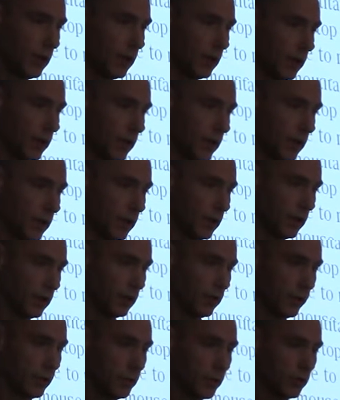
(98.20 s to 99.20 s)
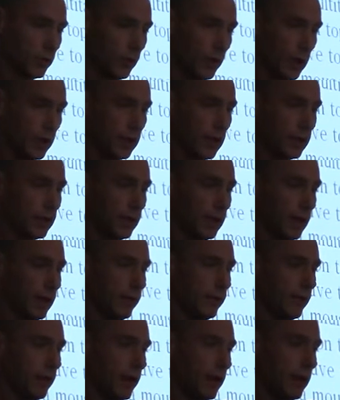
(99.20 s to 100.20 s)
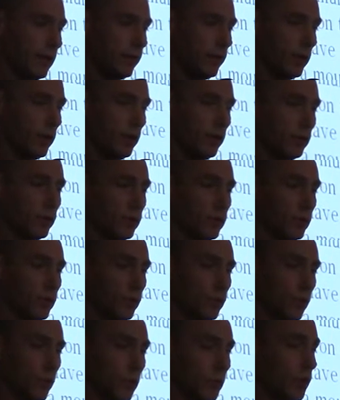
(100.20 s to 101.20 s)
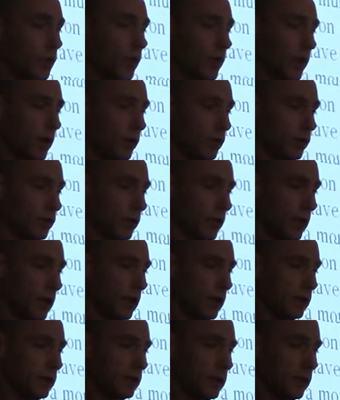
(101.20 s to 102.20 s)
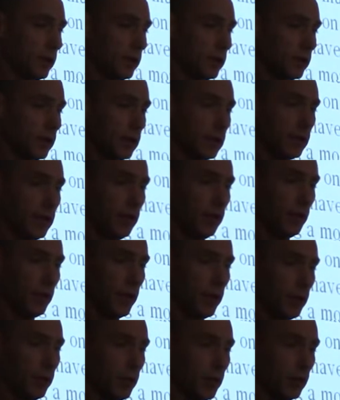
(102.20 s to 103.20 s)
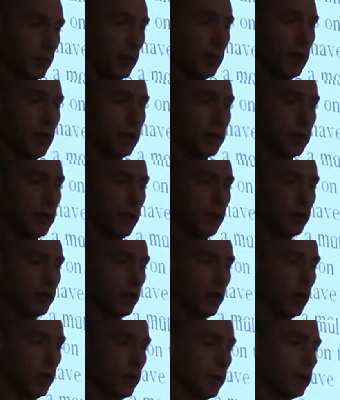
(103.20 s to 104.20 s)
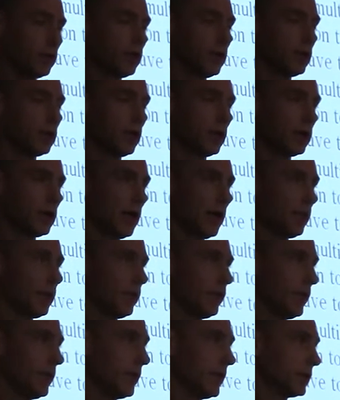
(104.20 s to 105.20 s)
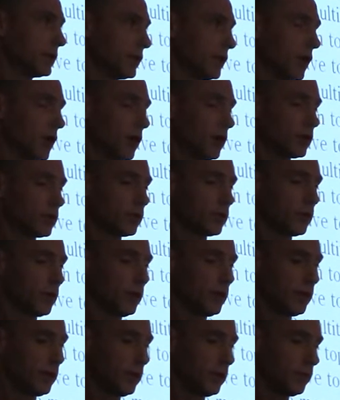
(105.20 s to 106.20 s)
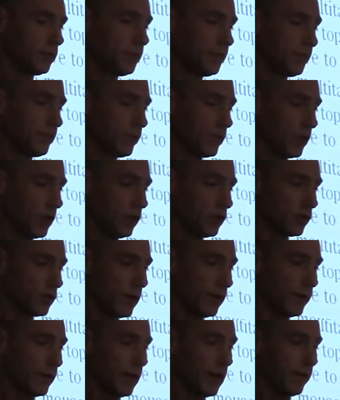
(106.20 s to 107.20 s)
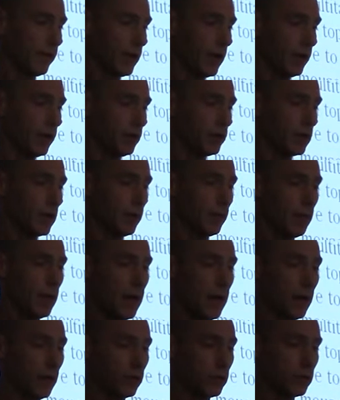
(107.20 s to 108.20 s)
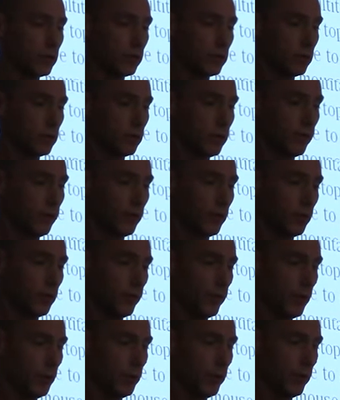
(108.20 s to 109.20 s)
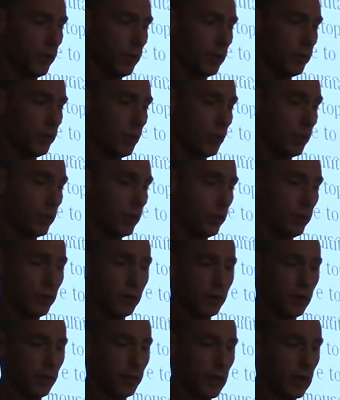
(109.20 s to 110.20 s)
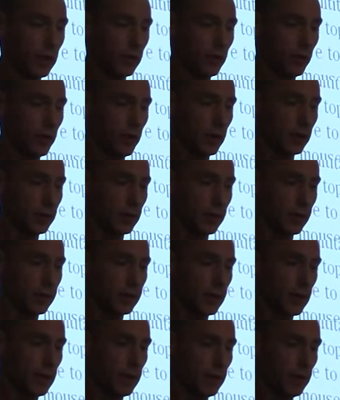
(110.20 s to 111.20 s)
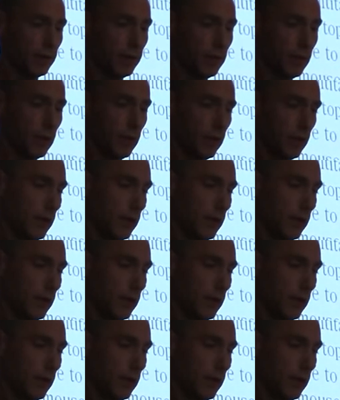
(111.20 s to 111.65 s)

And then uh, November 20, 1985, Windows 1.0 was released, a 16-bit multitasking shell that sits on top of MS-DOS. Users have to navigate using a mouse, a form of input poorly received by the critics at the time.